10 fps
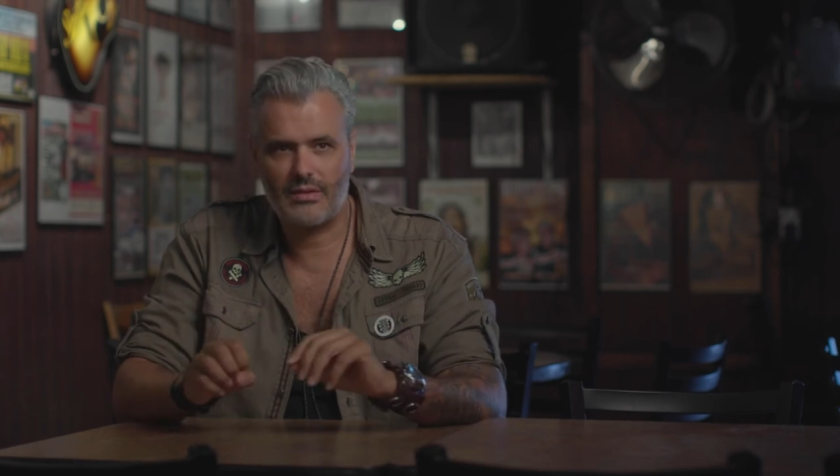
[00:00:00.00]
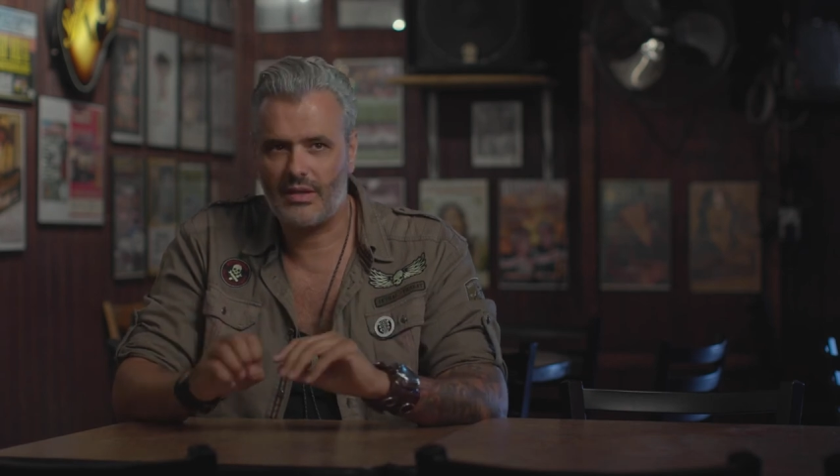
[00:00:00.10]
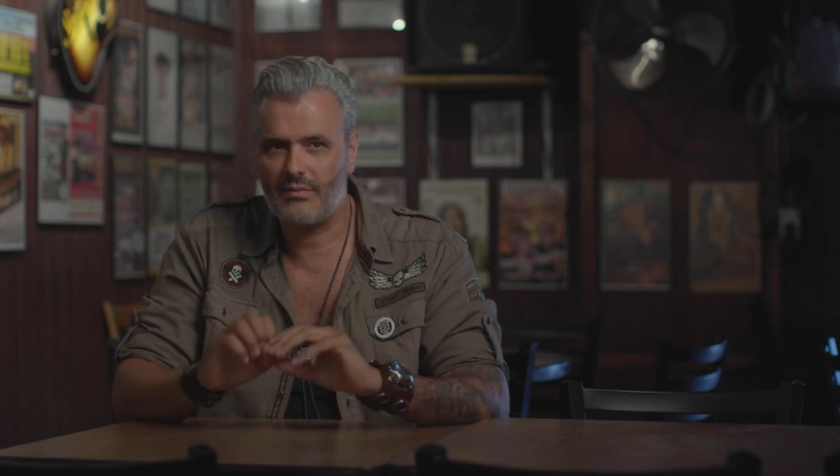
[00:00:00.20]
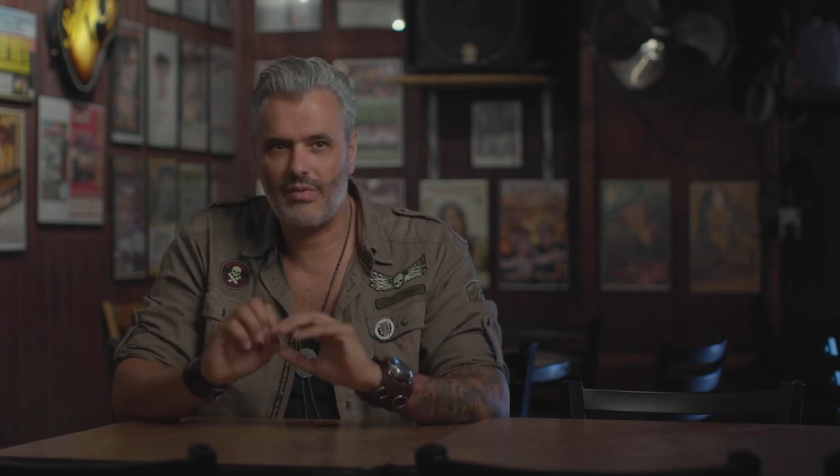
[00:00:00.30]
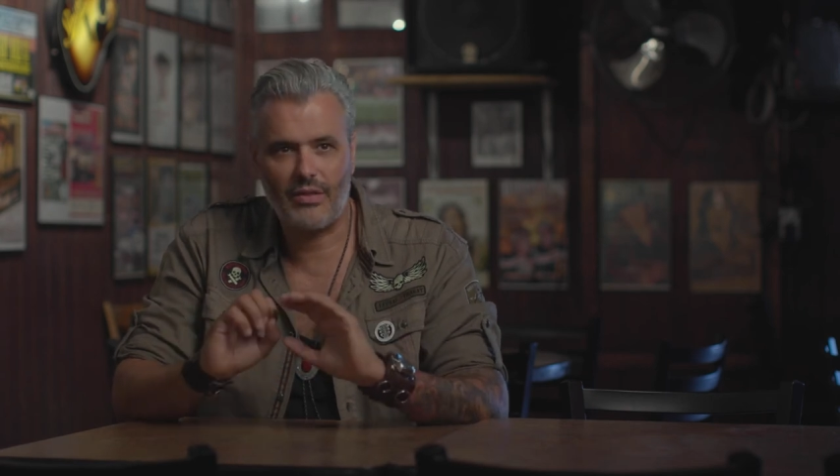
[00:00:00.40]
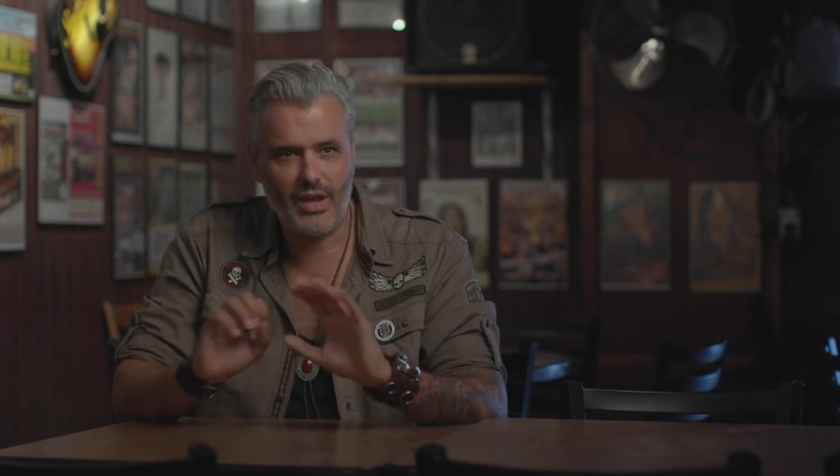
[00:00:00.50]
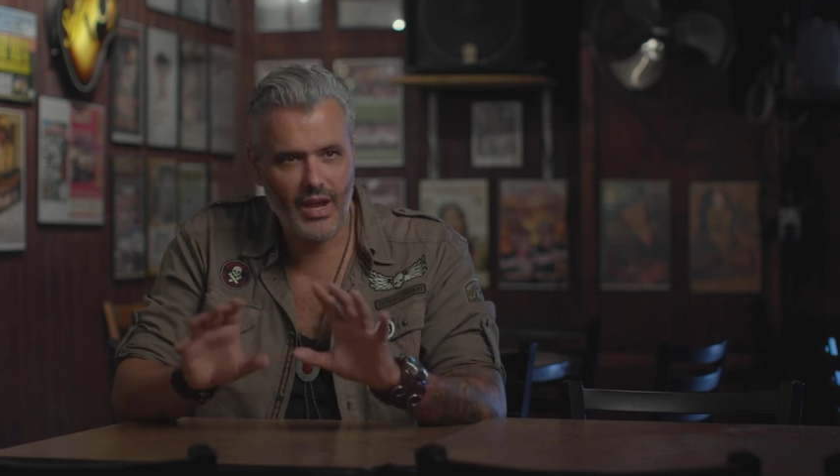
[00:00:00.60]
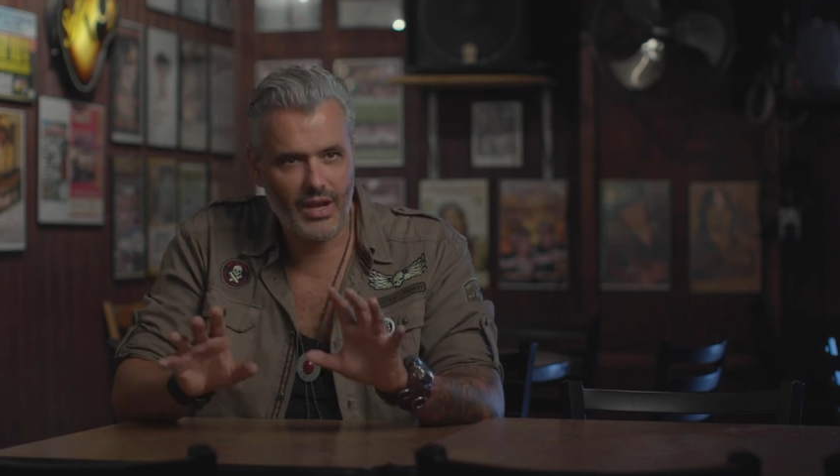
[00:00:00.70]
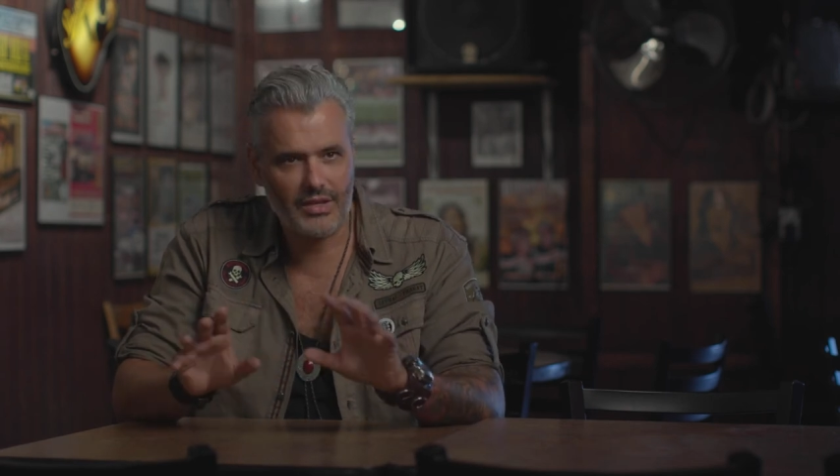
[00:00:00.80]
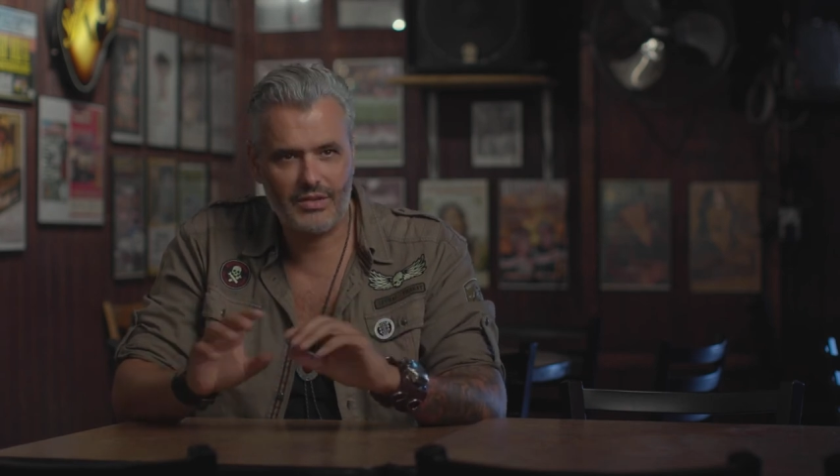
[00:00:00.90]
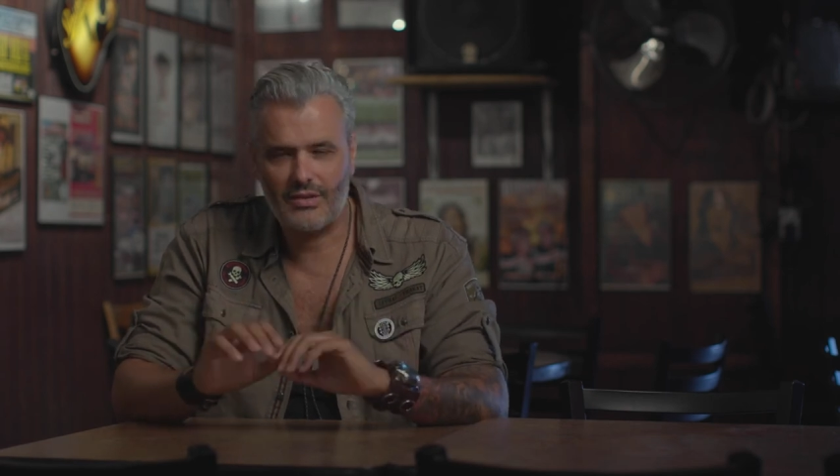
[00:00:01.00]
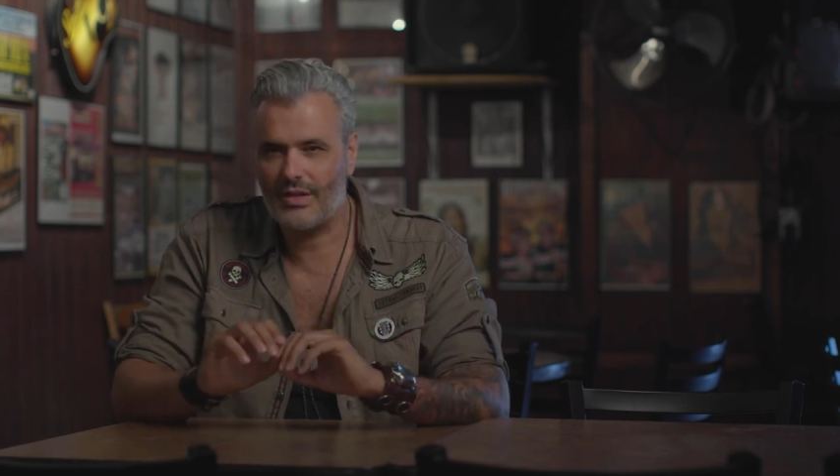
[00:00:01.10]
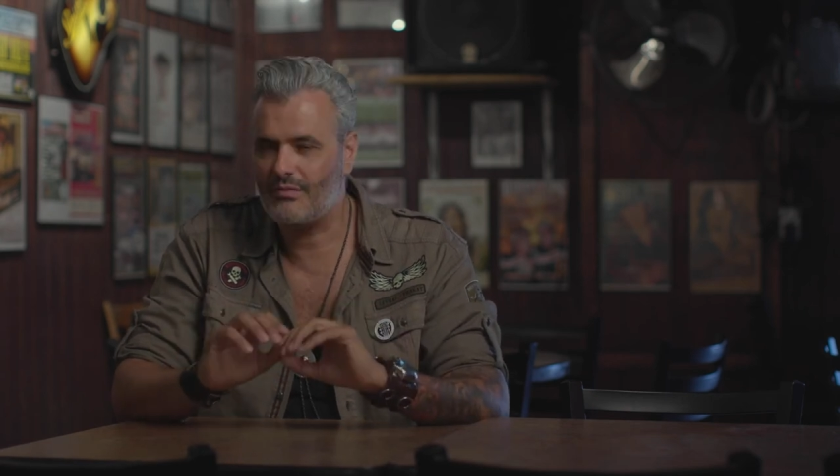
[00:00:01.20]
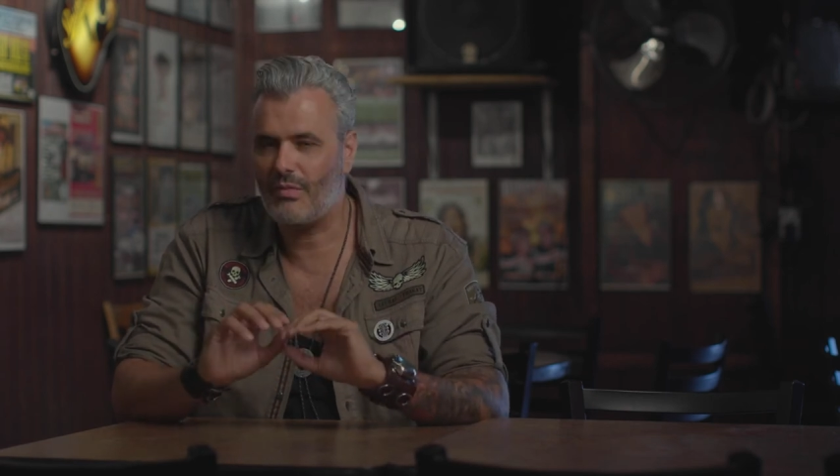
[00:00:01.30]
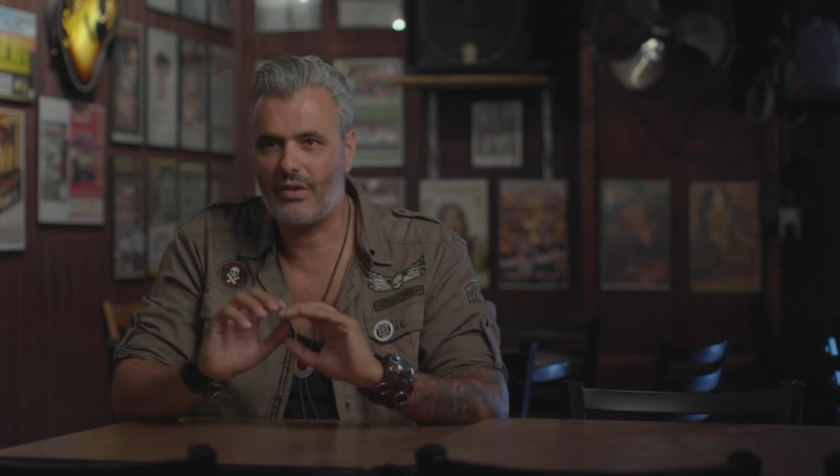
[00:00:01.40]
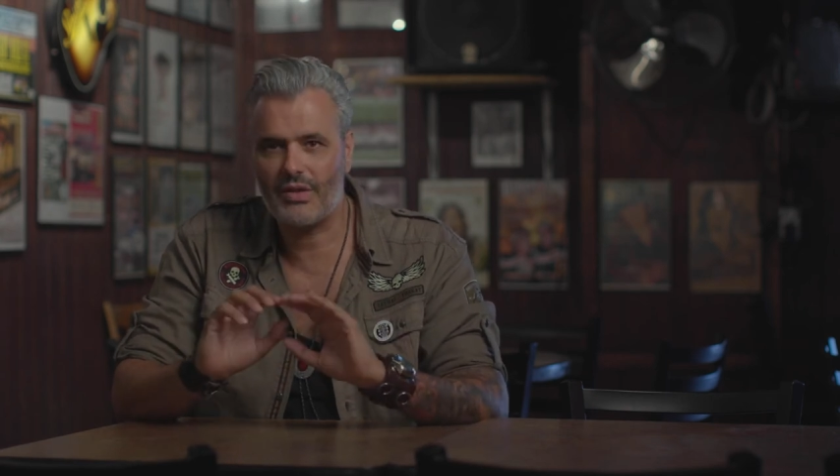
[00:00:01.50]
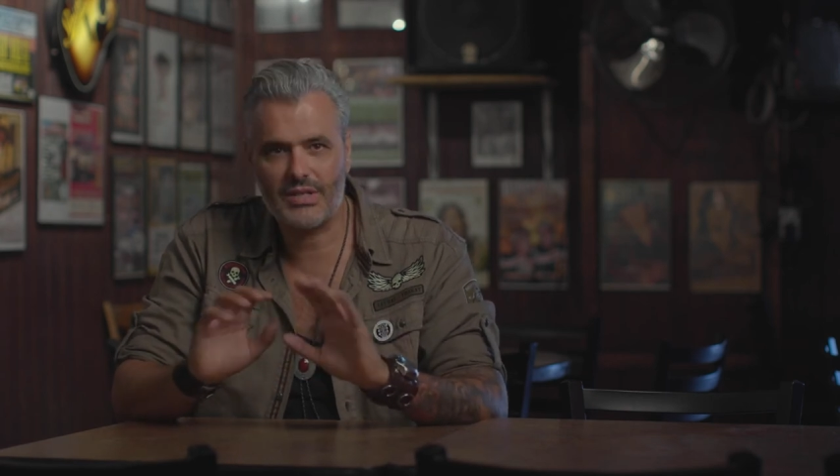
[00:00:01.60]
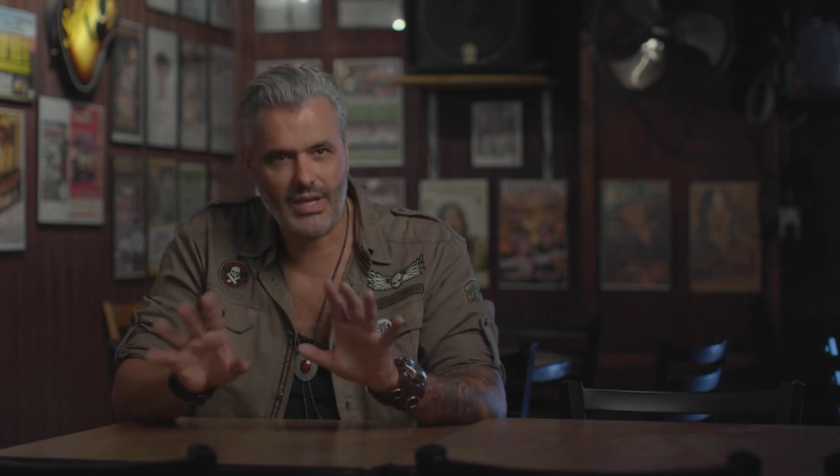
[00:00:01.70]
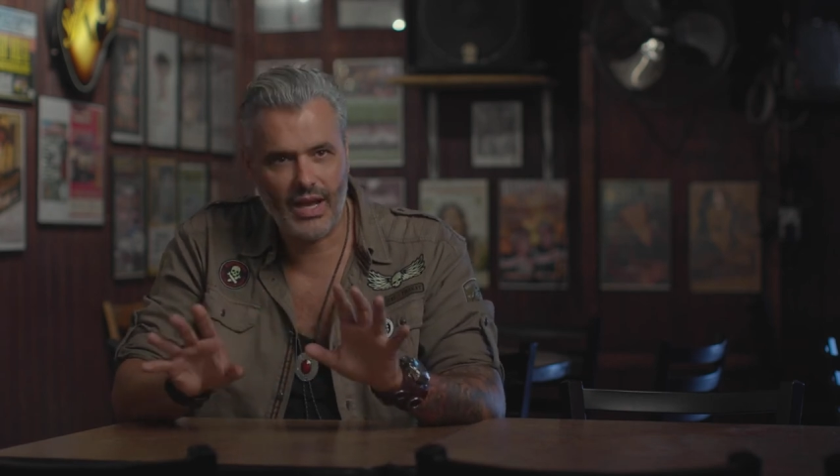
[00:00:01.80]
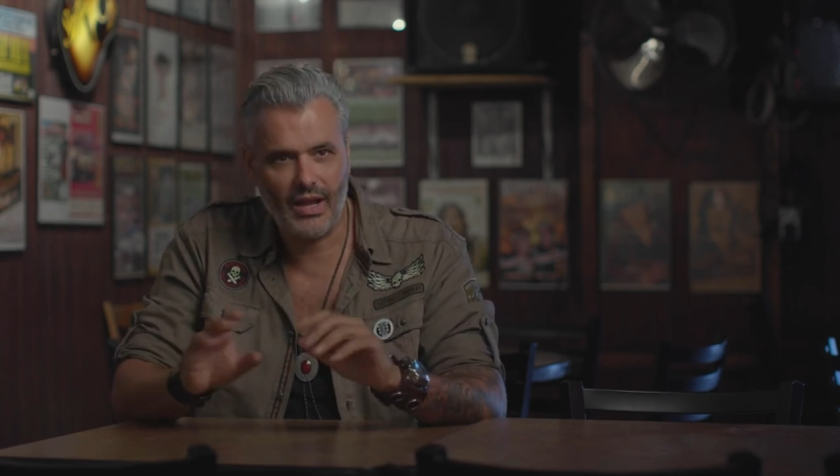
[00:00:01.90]
doesn't matter the age, doesn't matter the
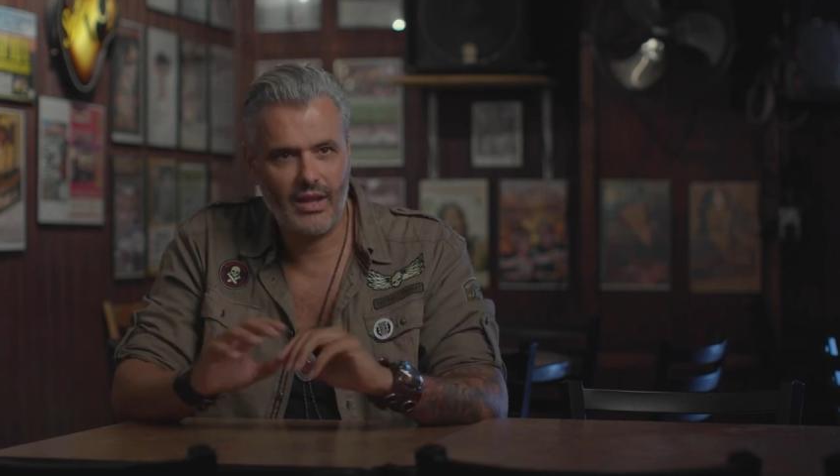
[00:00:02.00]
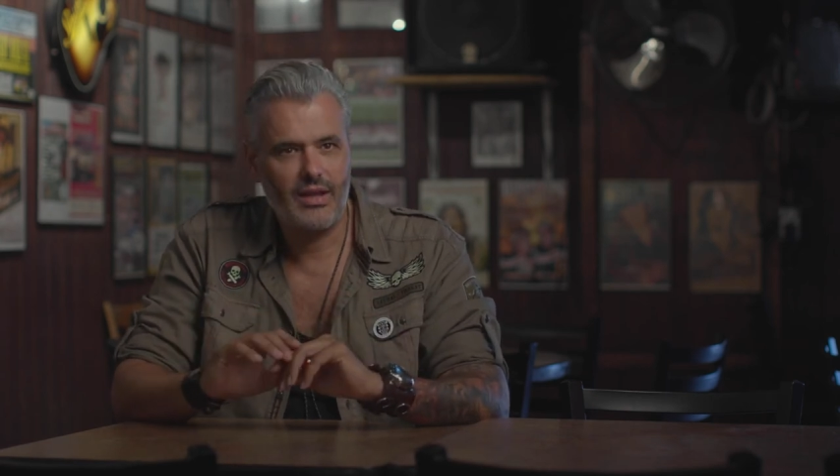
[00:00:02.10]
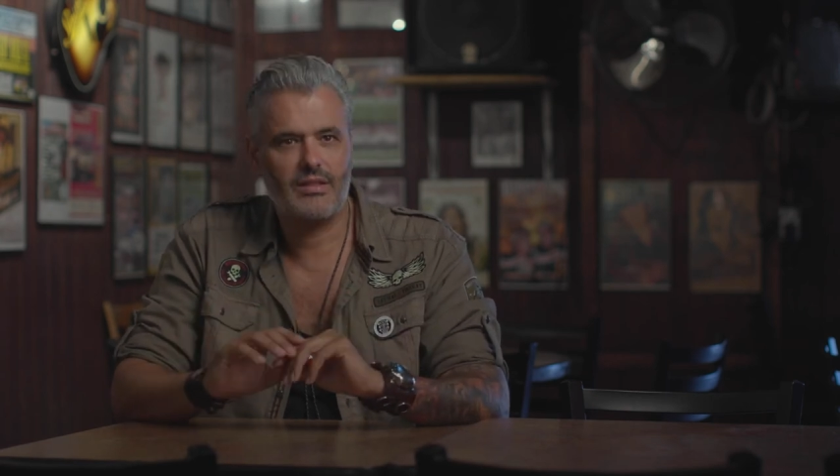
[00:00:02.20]
style,